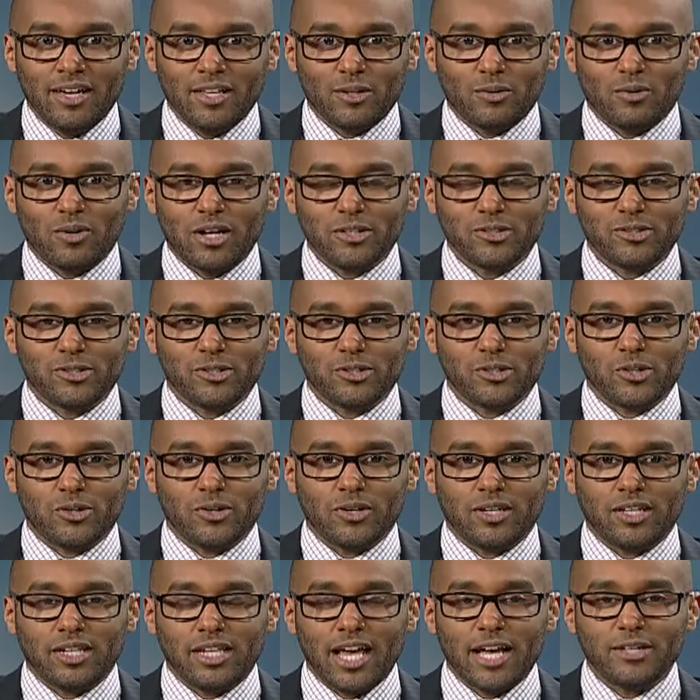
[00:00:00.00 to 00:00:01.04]
The Rustlers are
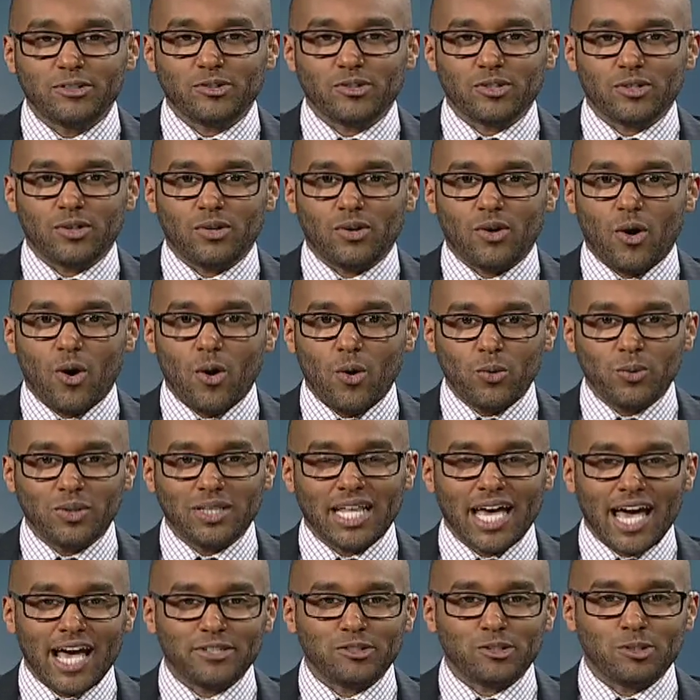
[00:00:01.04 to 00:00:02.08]
in a class of their own
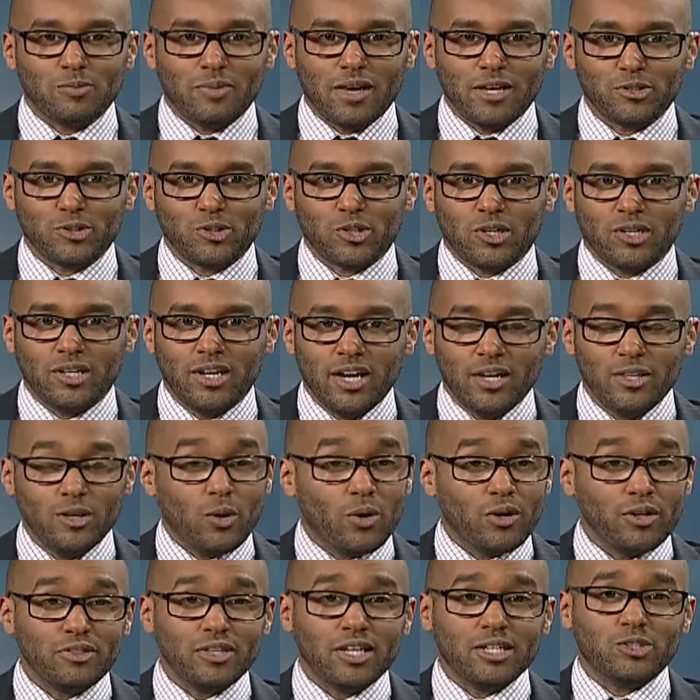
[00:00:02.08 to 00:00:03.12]
last semester. The
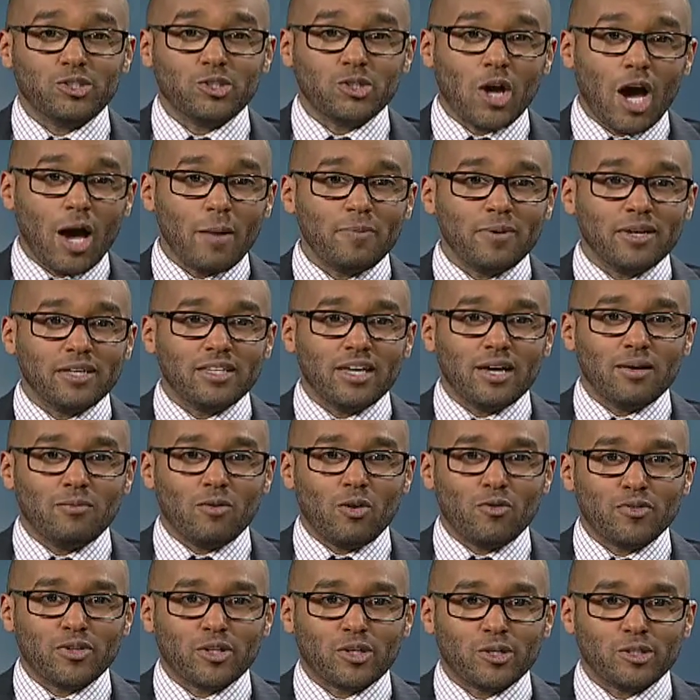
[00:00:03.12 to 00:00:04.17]
only thing stopping them
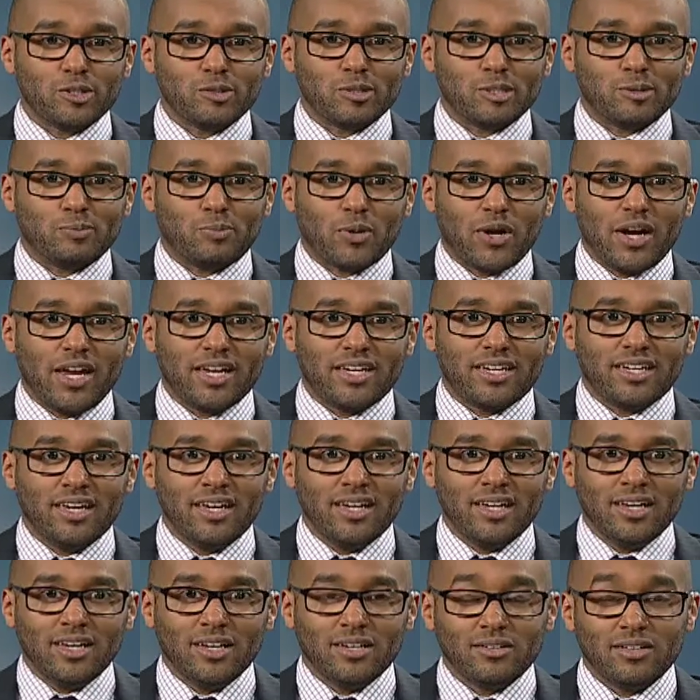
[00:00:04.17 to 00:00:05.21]
over the Christmas break,
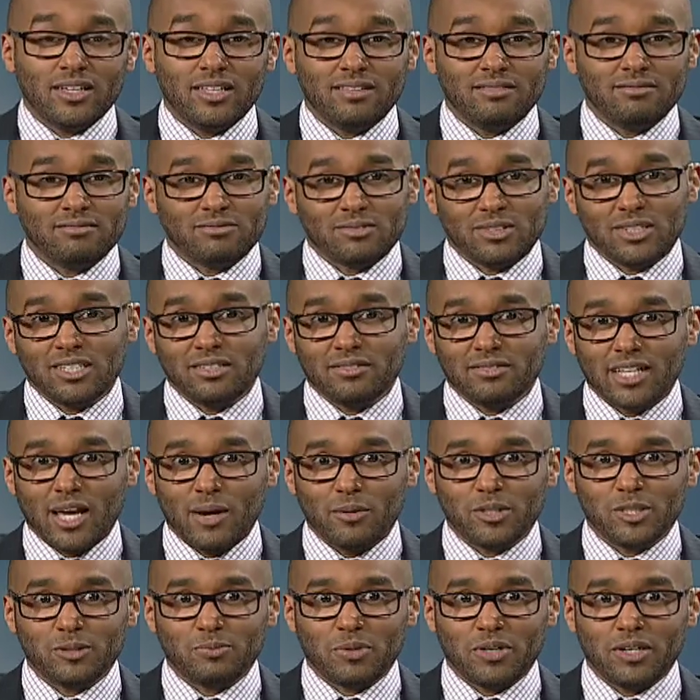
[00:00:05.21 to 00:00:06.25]
and well,
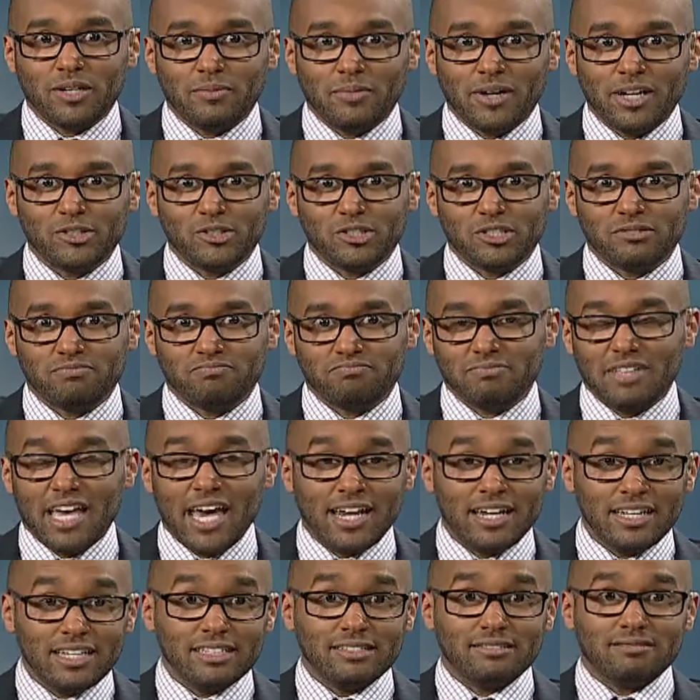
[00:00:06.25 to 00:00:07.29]
that was pretty much
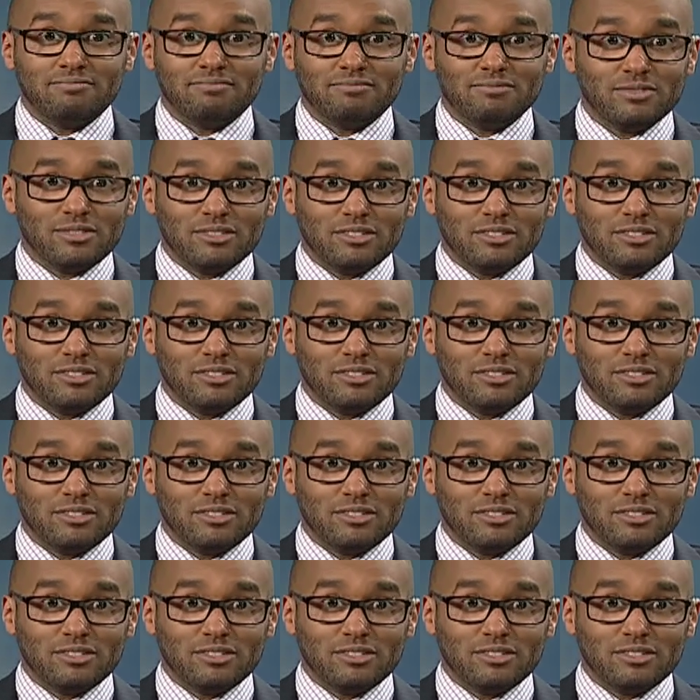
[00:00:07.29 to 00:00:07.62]
that it.